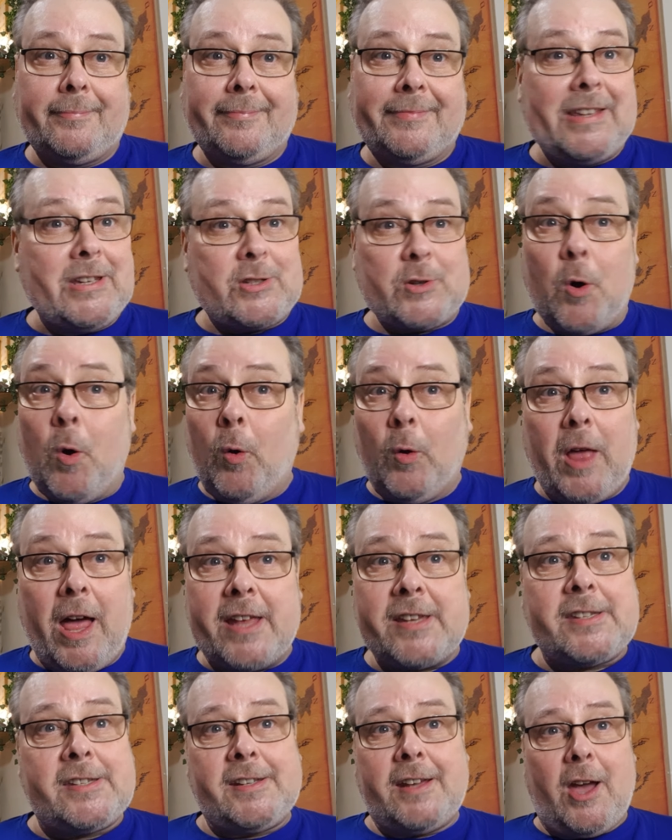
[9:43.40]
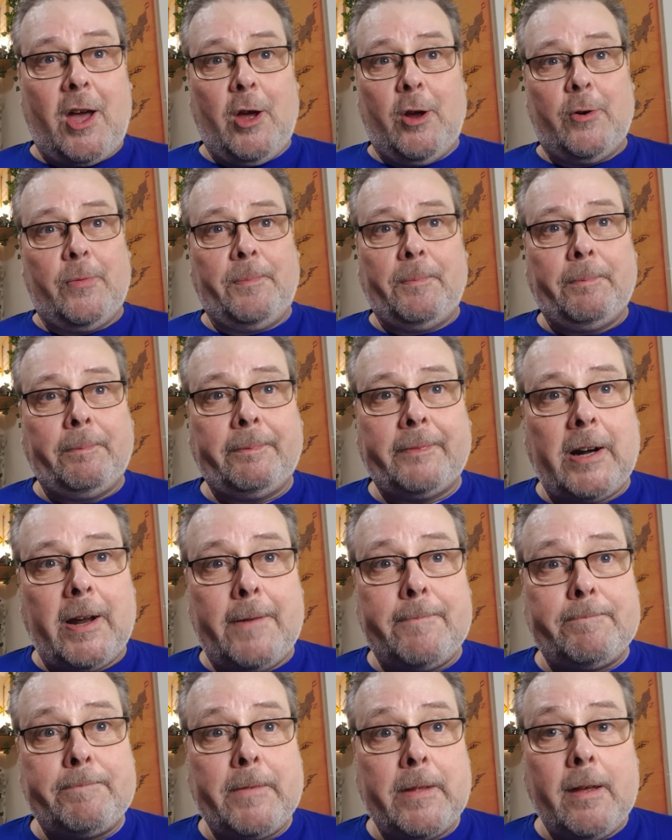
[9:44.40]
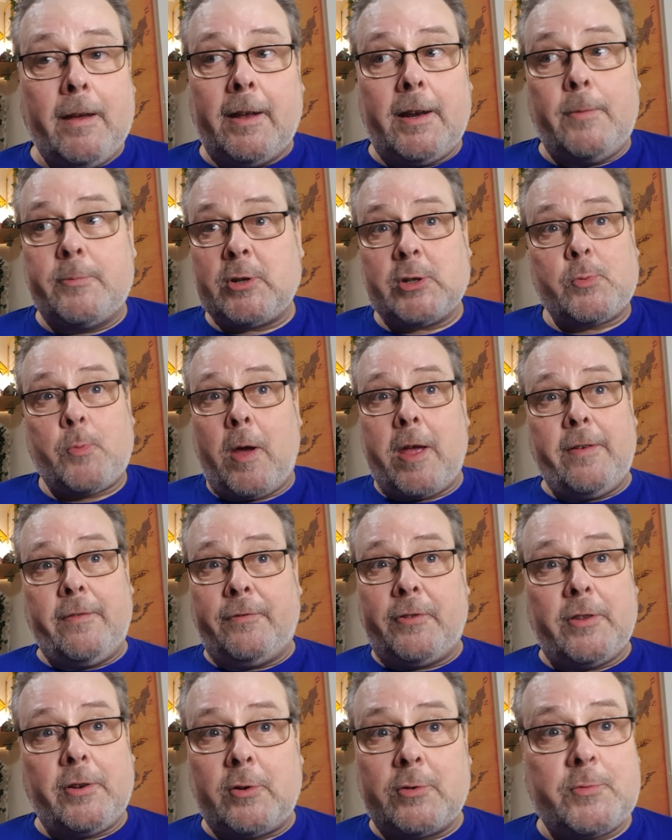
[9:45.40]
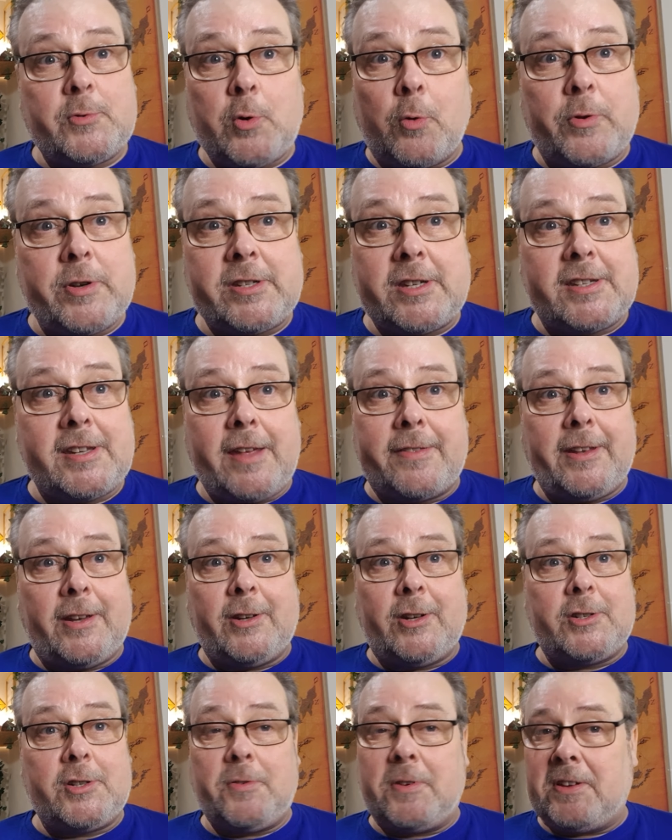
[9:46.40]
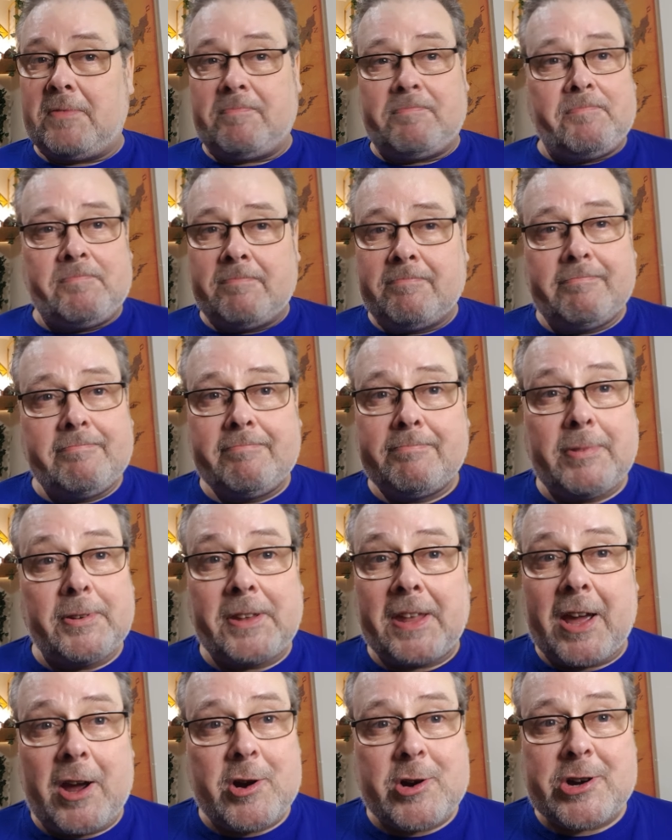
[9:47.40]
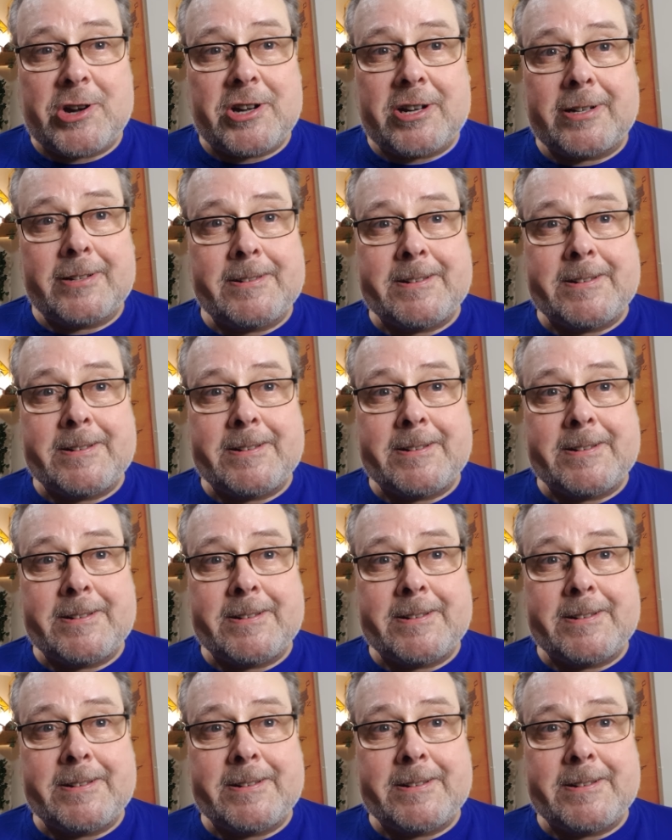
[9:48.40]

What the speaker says: This all has to go, right? And I'm just waiting for the Tories to say they're going to do it. But they aren't.